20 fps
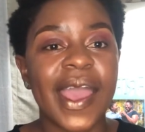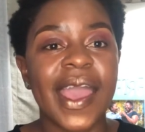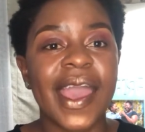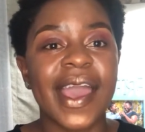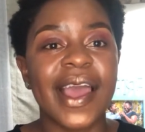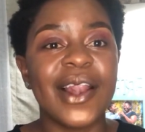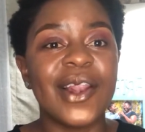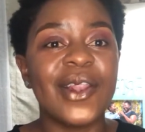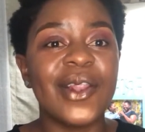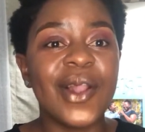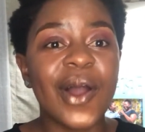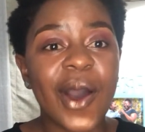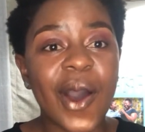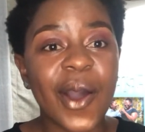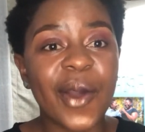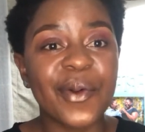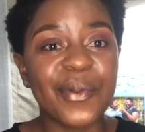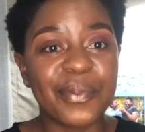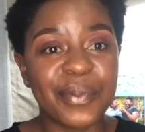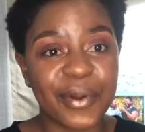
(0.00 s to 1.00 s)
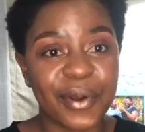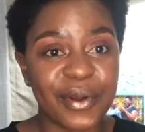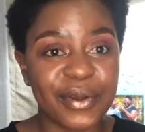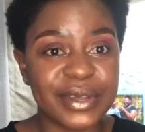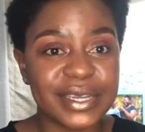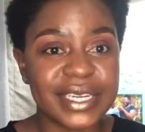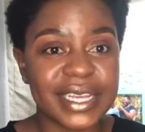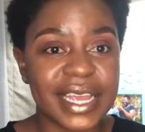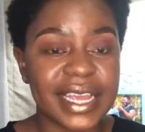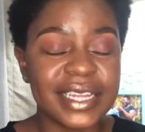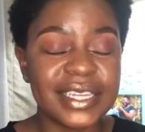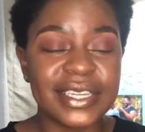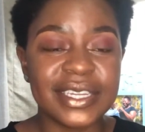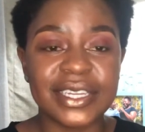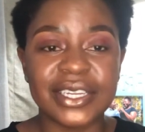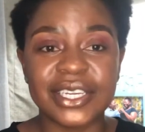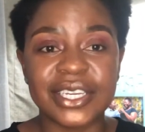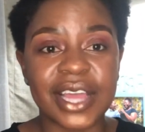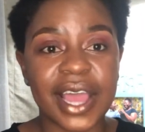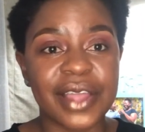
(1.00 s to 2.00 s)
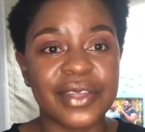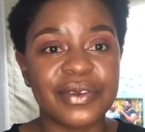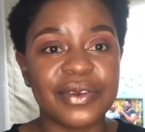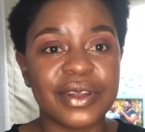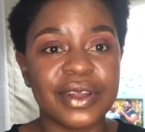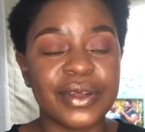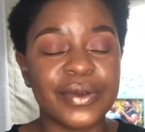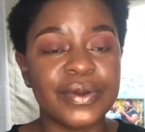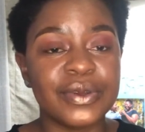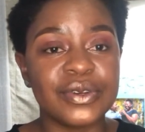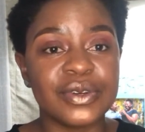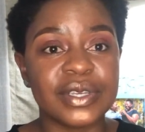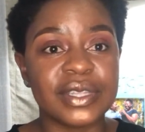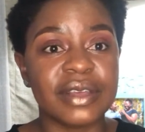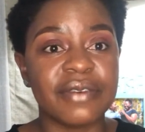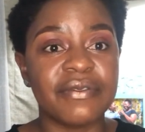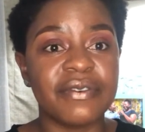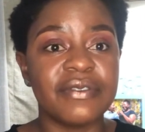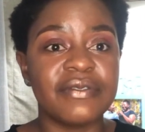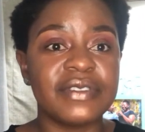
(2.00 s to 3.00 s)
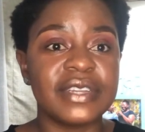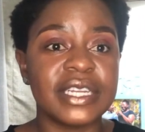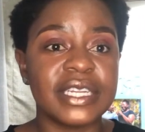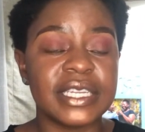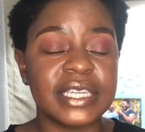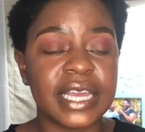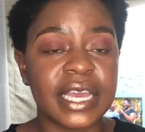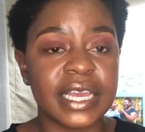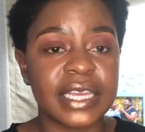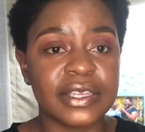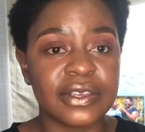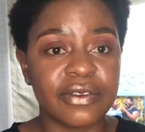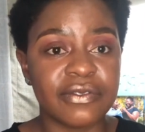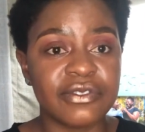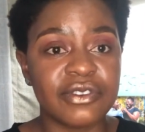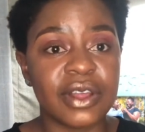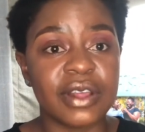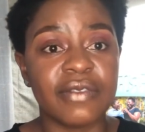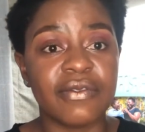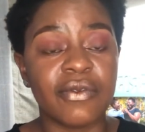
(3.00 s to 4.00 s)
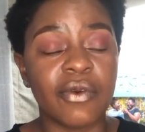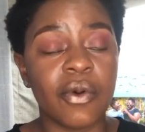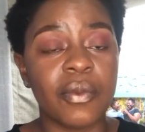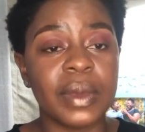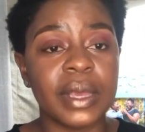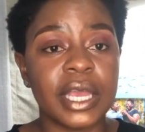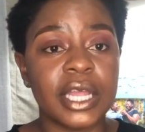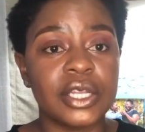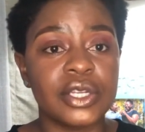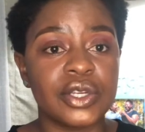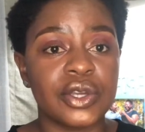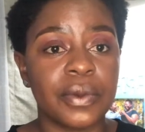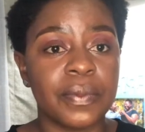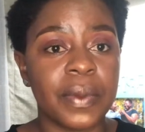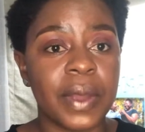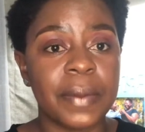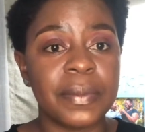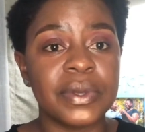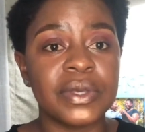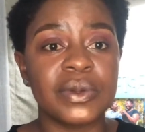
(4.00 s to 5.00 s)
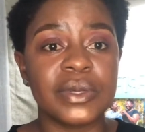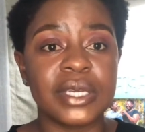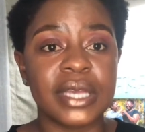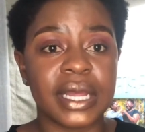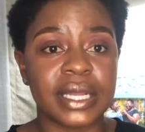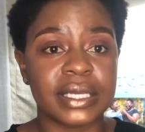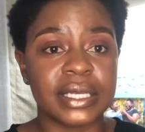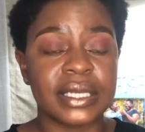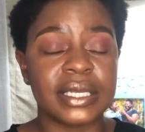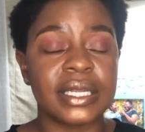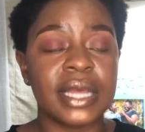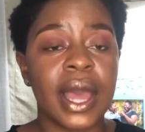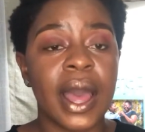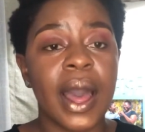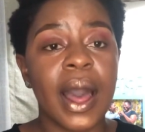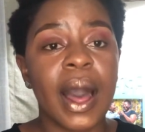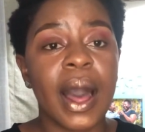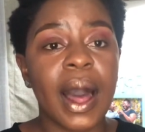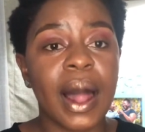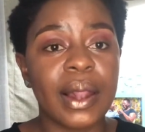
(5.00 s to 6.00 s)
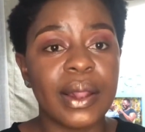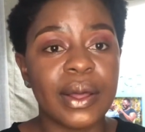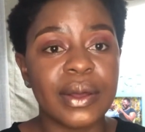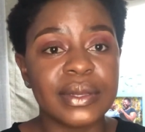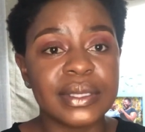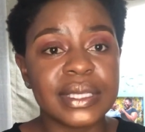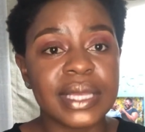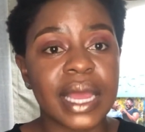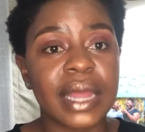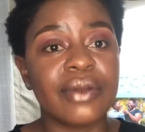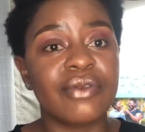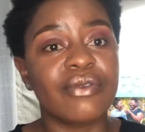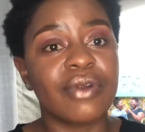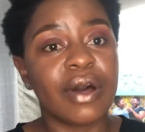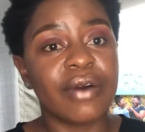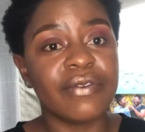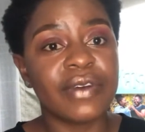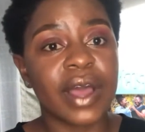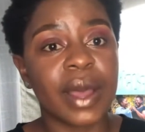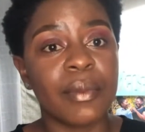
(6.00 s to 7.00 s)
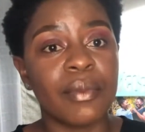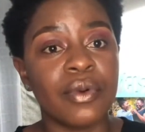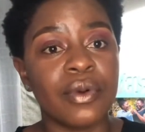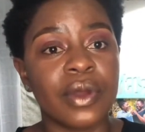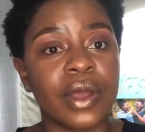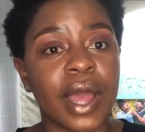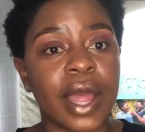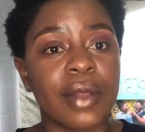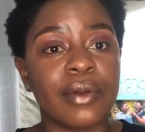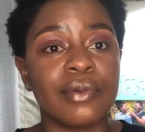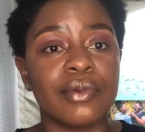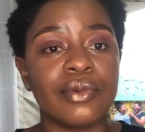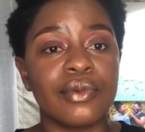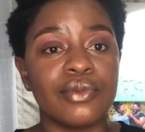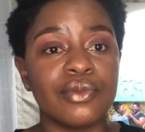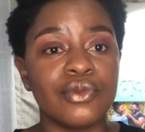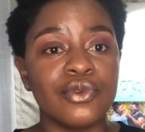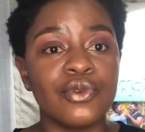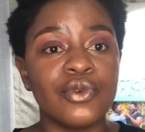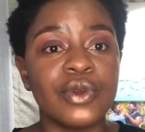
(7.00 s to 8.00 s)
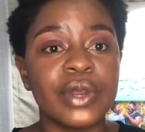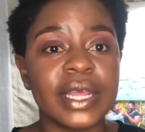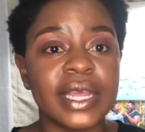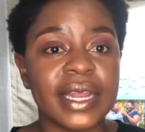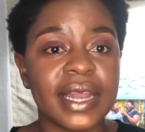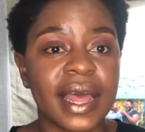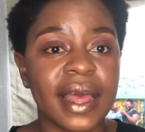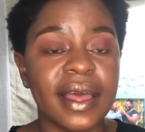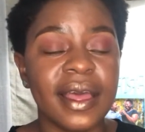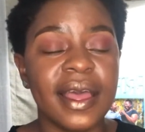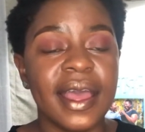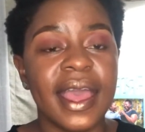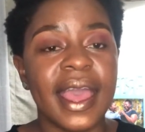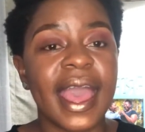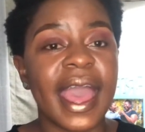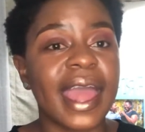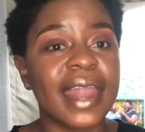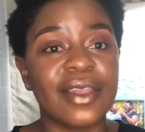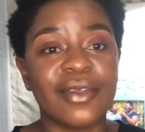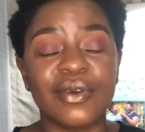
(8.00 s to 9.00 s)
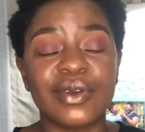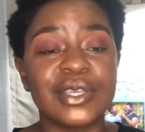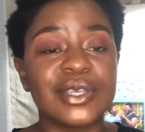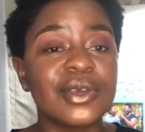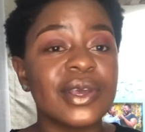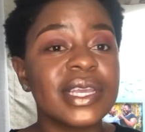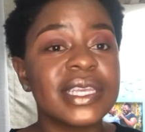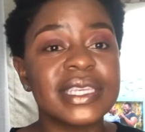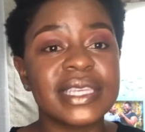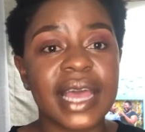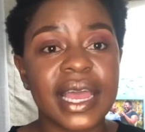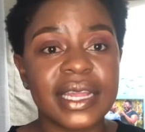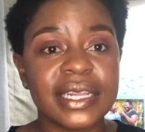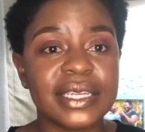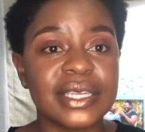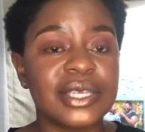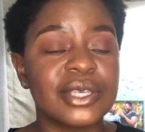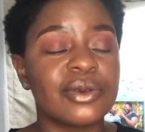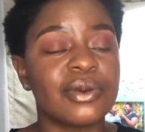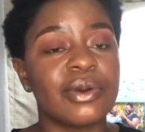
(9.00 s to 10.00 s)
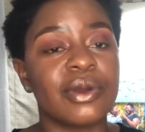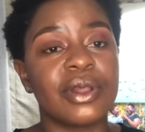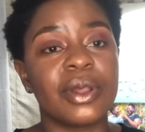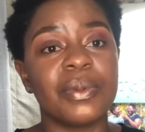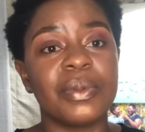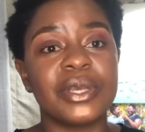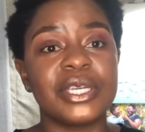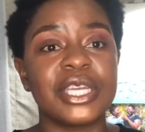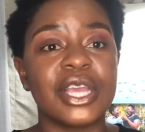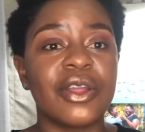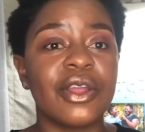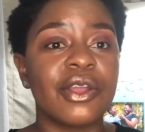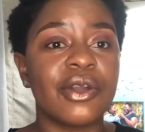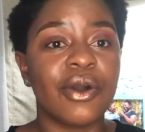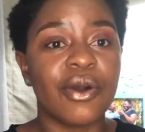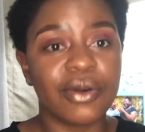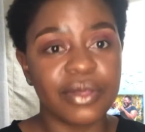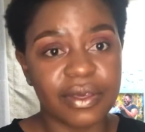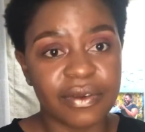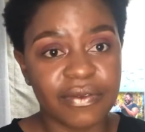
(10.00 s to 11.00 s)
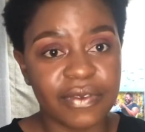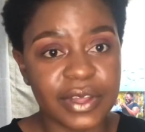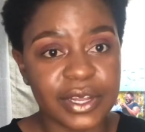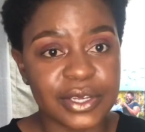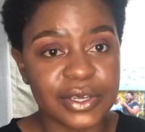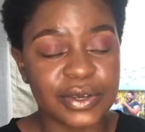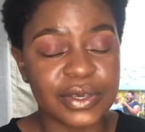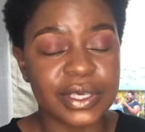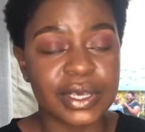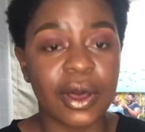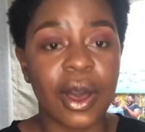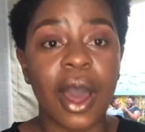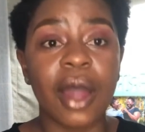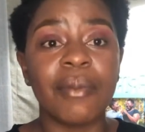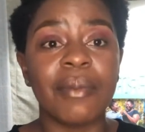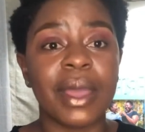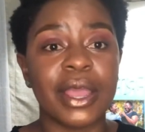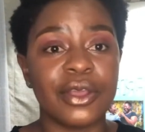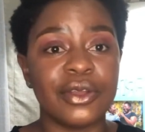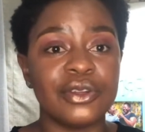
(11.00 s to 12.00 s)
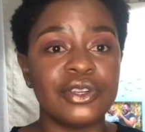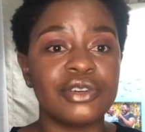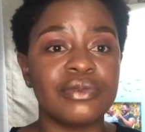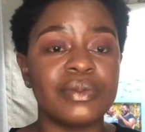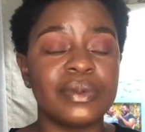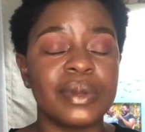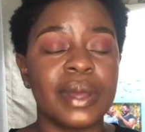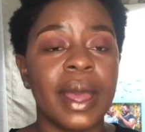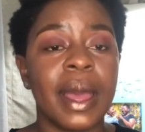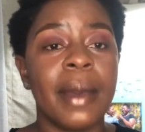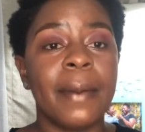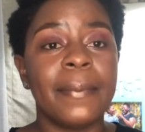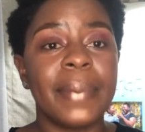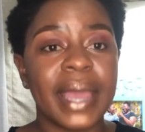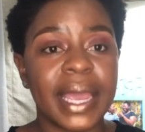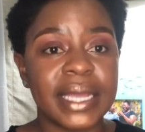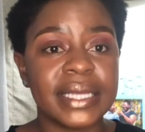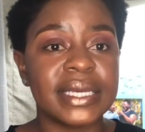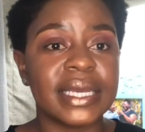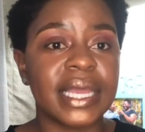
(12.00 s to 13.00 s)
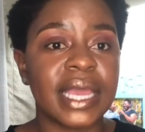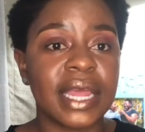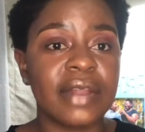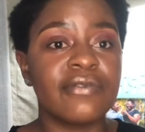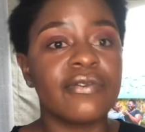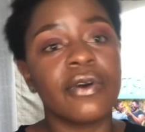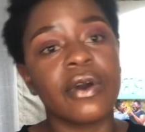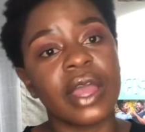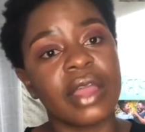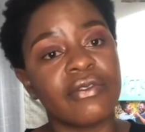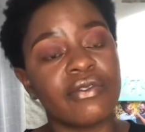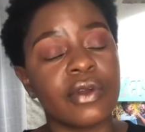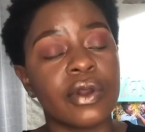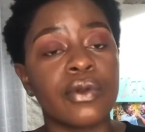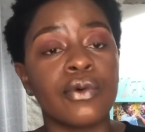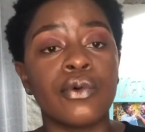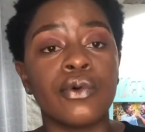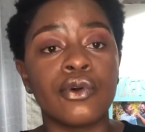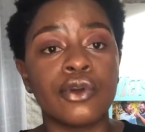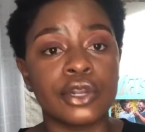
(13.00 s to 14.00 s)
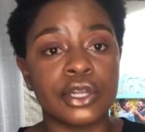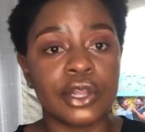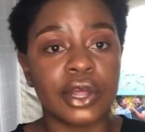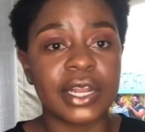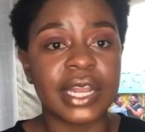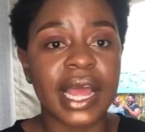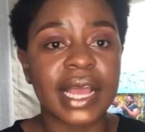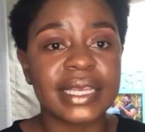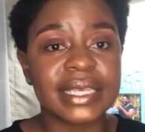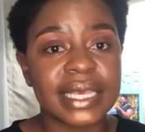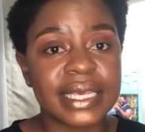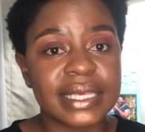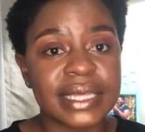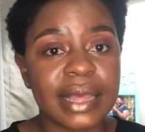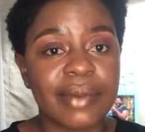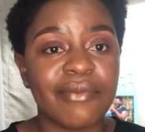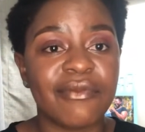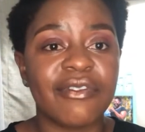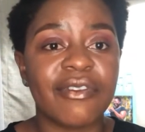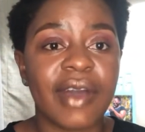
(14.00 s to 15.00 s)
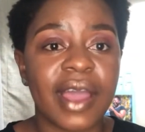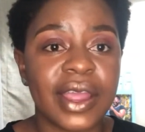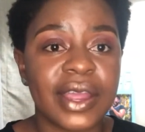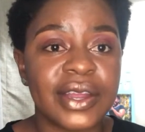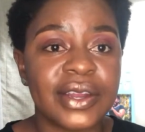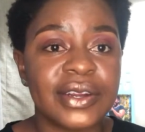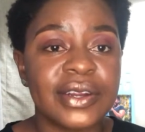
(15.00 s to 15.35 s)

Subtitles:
long project in January, which was the 15 days of transforming into your purpose, which I did alongside Ralph Kabukadurira, and it was so exciting. So we're going to be sharing all the videos on my YouTube page again for everyone who could not access them via